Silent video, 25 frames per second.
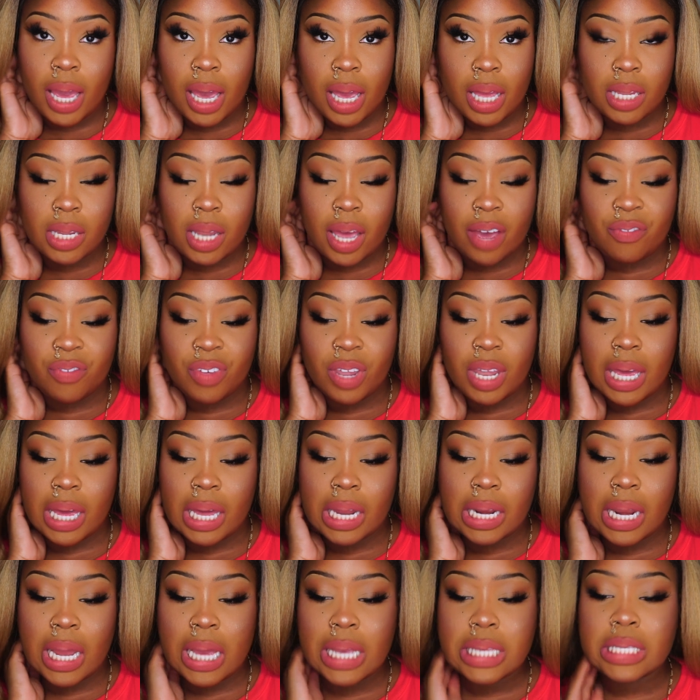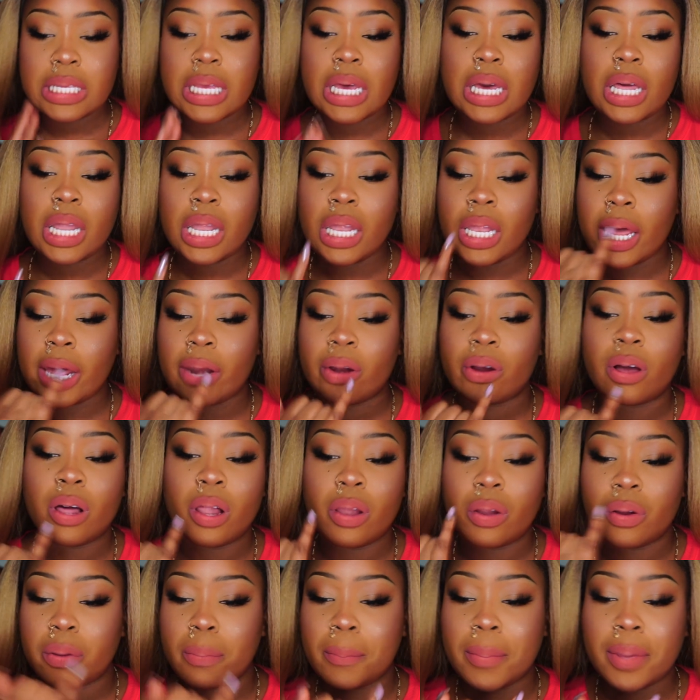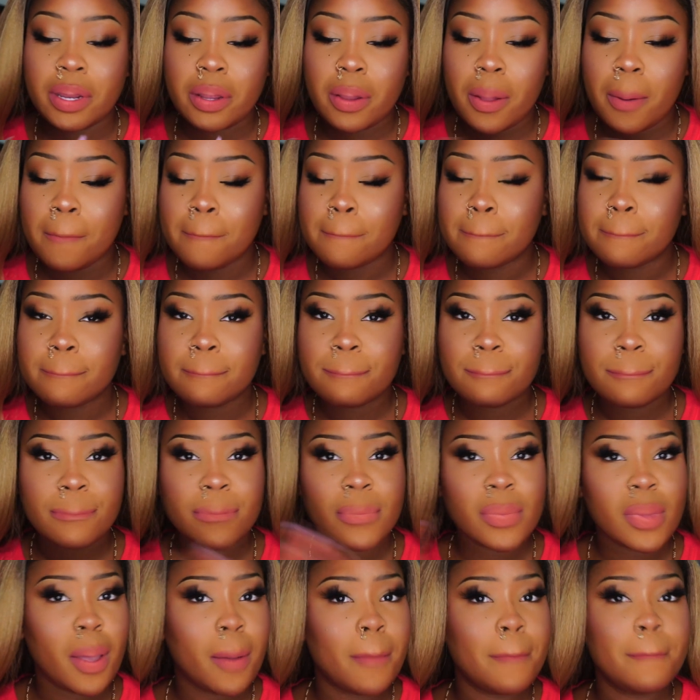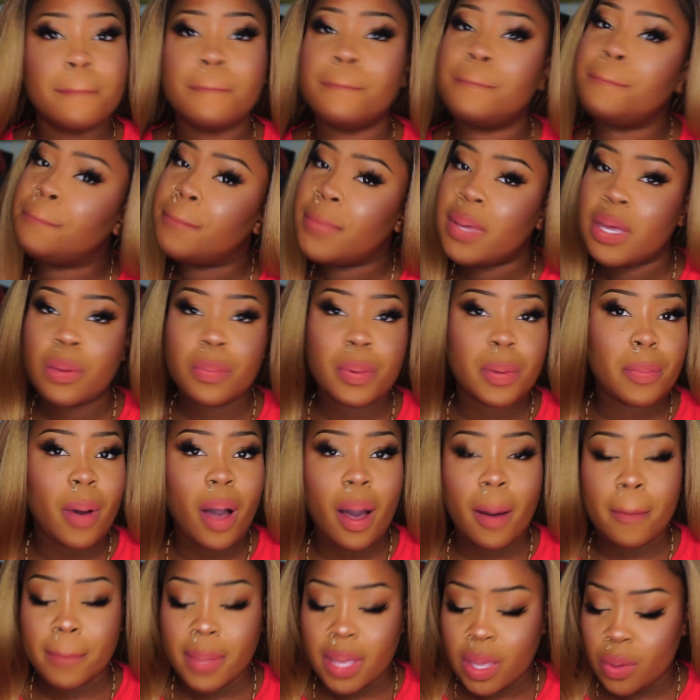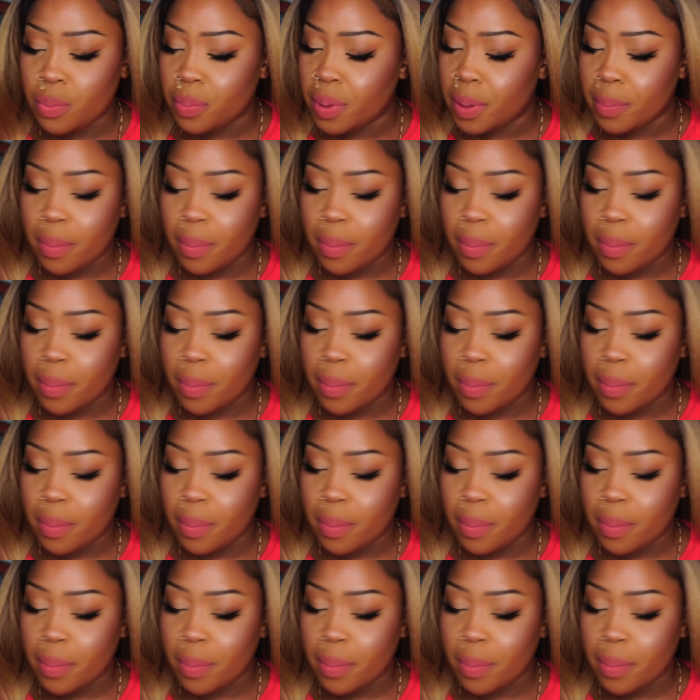and I feel like a nice like lighter color in the middle. It'll be bomb. It'll be